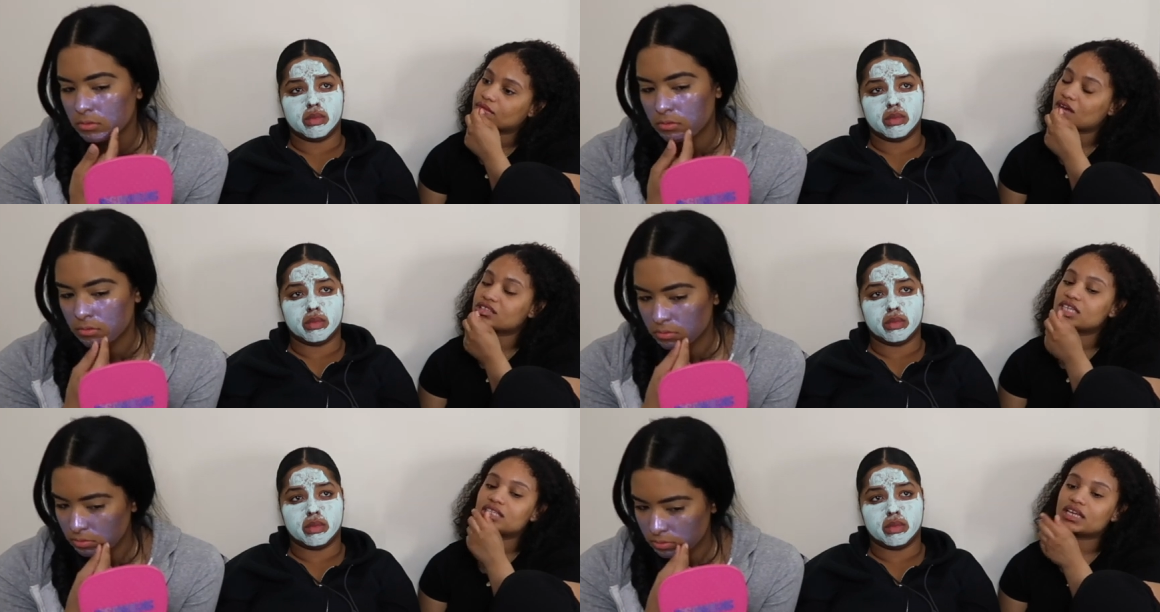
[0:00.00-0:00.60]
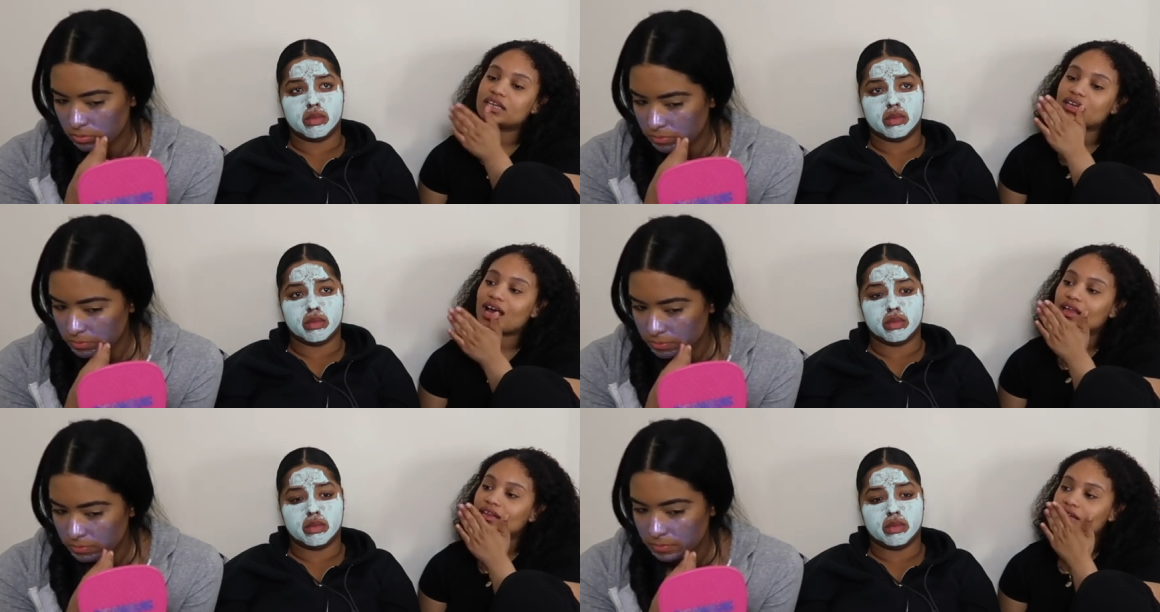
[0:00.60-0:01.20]
Speaker 1: Cause he did
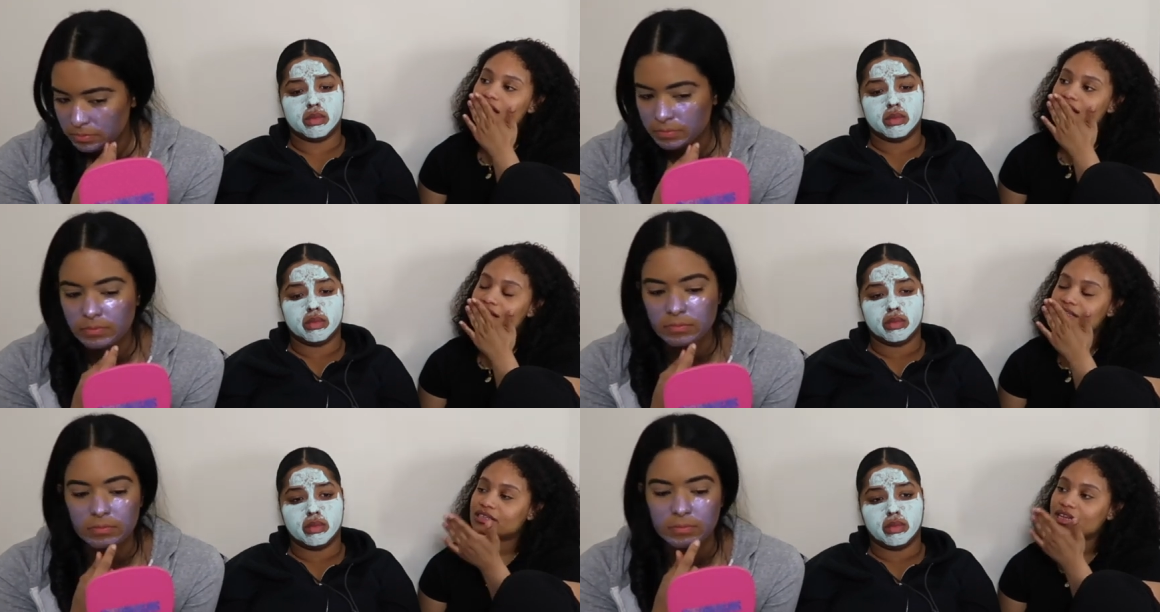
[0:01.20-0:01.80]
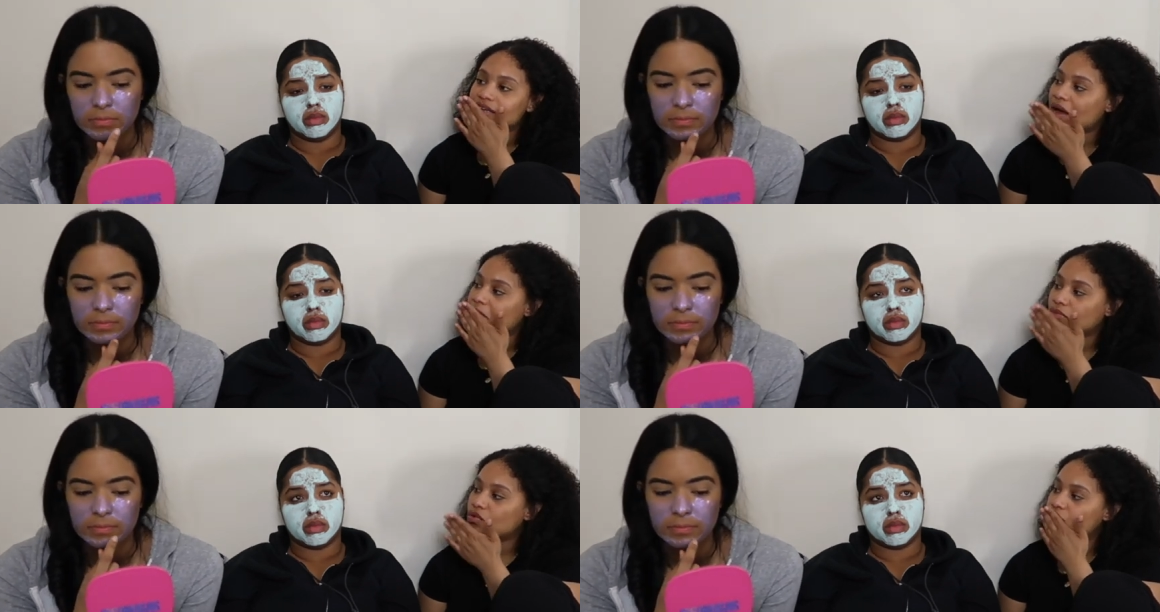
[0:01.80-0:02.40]
not did
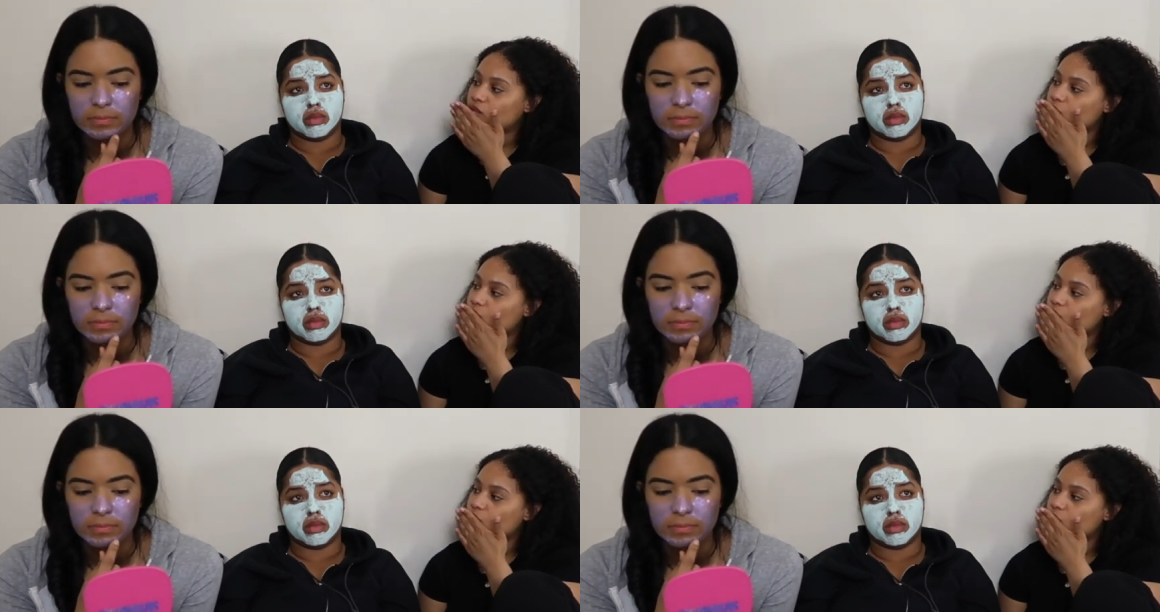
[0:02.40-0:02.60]
not move